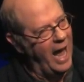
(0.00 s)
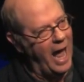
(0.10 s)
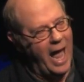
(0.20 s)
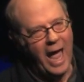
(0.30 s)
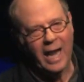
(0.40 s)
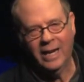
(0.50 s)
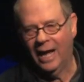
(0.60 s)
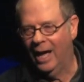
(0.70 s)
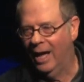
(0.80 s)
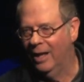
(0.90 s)
and
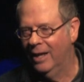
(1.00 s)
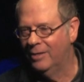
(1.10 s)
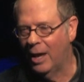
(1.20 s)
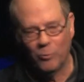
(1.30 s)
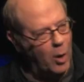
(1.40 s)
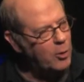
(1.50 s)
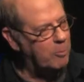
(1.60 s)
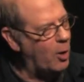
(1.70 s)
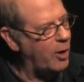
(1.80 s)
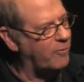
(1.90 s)
uh, they wrote a
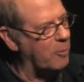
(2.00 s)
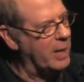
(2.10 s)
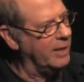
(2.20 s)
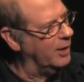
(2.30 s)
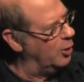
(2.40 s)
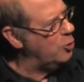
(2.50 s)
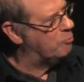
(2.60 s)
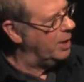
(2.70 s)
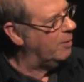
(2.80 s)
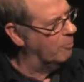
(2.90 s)
part for me in the new
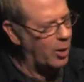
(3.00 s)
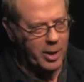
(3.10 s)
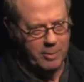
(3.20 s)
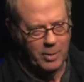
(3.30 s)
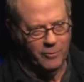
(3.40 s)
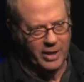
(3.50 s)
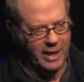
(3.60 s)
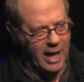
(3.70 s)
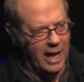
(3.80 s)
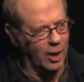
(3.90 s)
Bill Murray movie,
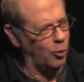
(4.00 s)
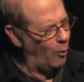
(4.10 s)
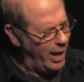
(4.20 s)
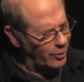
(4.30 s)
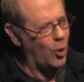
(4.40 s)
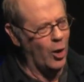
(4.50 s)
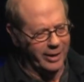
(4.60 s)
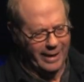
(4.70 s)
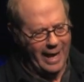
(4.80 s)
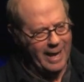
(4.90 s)
uh,
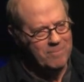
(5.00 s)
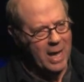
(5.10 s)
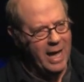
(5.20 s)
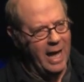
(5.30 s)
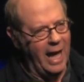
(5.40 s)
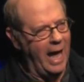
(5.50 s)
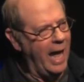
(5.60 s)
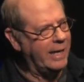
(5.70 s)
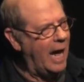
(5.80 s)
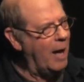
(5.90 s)
Groundhog Day.
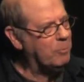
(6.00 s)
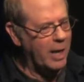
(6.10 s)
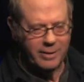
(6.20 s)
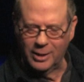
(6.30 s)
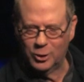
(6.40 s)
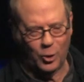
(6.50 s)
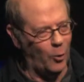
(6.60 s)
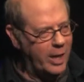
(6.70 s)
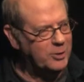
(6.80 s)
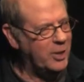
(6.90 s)
And I'm playing this
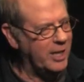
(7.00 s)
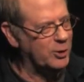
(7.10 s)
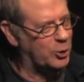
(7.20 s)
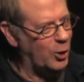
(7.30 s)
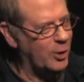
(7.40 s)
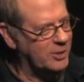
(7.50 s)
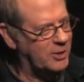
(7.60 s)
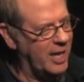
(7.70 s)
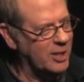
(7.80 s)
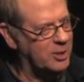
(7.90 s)
crazy insurance
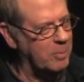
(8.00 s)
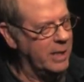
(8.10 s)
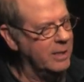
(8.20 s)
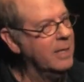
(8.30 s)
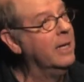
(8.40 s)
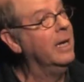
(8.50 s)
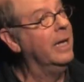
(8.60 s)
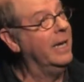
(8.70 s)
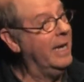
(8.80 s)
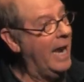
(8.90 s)
salesman,
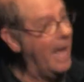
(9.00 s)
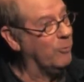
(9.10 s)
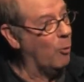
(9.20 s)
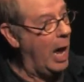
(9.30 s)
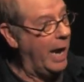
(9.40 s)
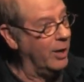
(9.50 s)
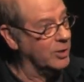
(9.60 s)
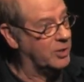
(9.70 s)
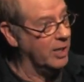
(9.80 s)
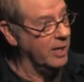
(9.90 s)
Ned
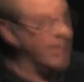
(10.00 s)
Ryerson.